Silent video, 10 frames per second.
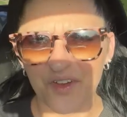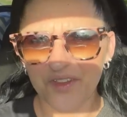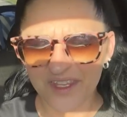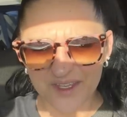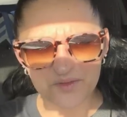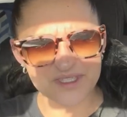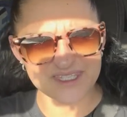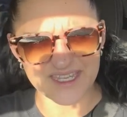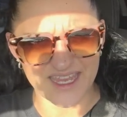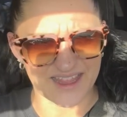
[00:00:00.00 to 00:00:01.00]
only it would
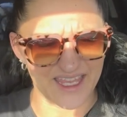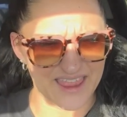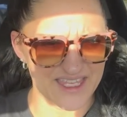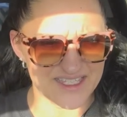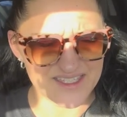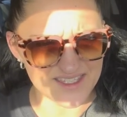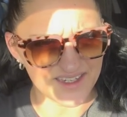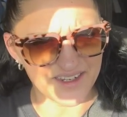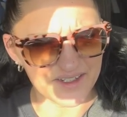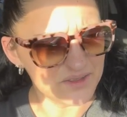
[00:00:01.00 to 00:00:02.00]
stay like this, you
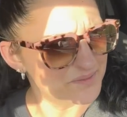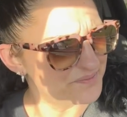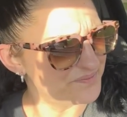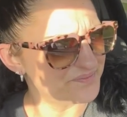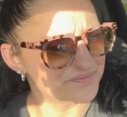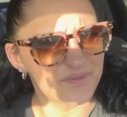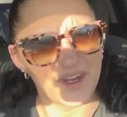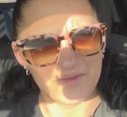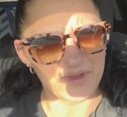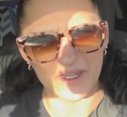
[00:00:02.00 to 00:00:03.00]
know?
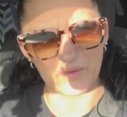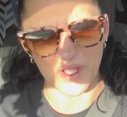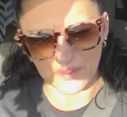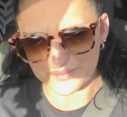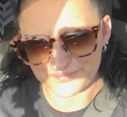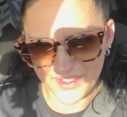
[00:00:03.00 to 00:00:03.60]
But it won't.